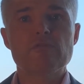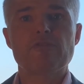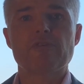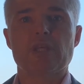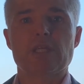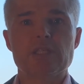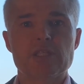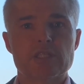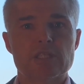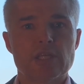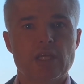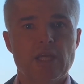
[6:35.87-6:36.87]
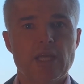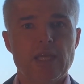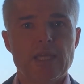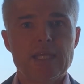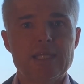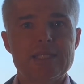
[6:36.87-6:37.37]
for this
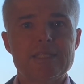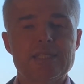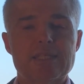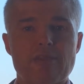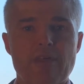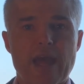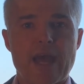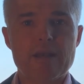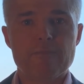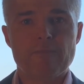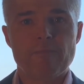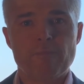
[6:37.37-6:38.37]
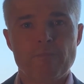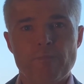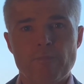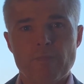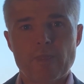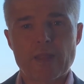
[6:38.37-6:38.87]
is that
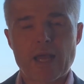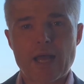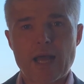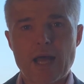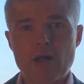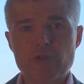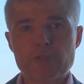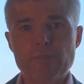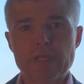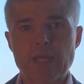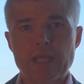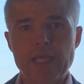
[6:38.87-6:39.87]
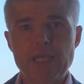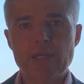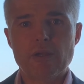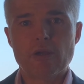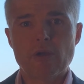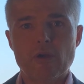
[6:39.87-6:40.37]
ultimately
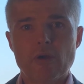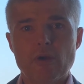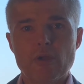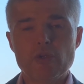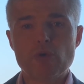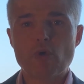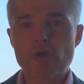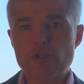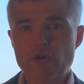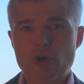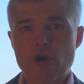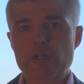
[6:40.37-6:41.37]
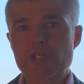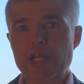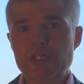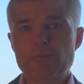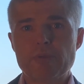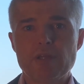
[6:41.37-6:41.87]
you want your
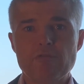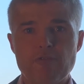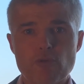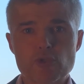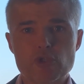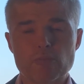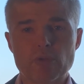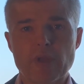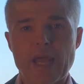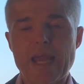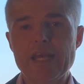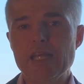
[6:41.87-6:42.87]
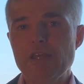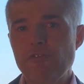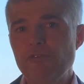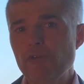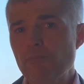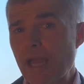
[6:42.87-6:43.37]
contract to be enforceable. And
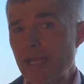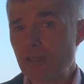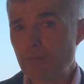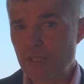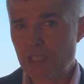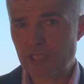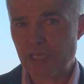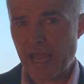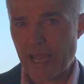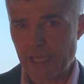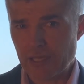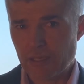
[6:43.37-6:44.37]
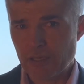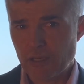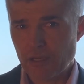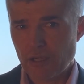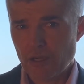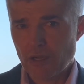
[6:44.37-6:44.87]
if you make the mistake
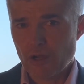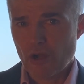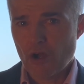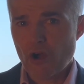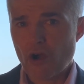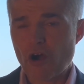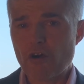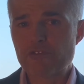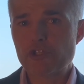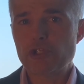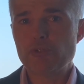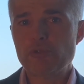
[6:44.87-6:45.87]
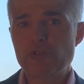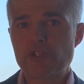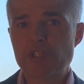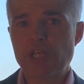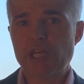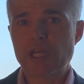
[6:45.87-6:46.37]
of
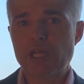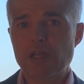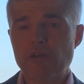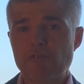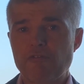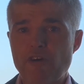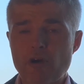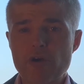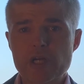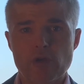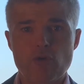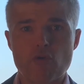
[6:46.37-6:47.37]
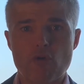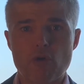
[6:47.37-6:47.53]
choosing foreign law,